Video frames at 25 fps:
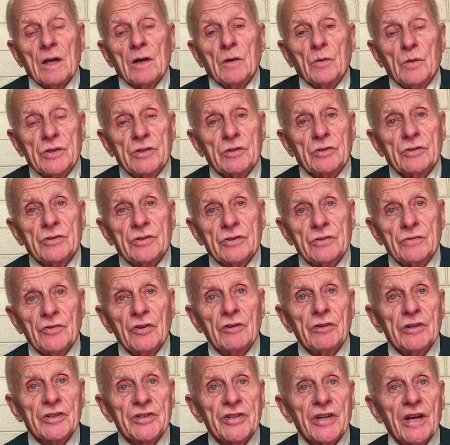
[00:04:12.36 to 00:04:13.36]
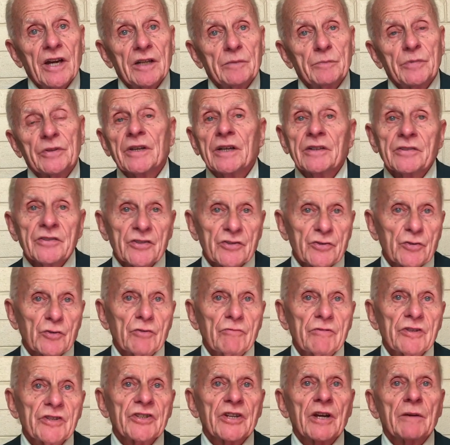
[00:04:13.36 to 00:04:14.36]
which is very sad. But that's the sort
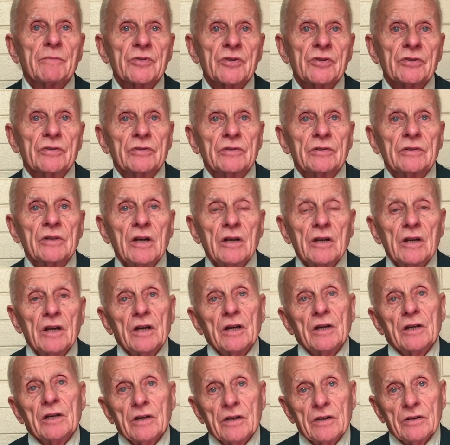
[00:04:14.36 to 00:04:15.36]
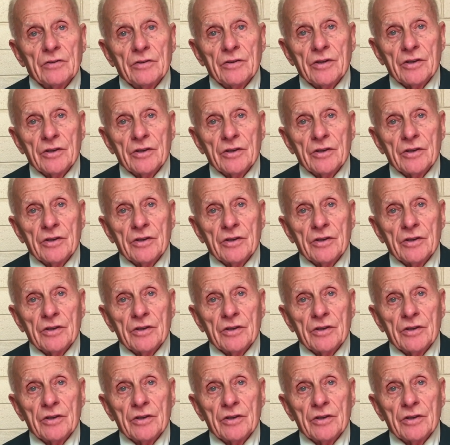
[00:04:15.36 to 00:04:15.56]
of reception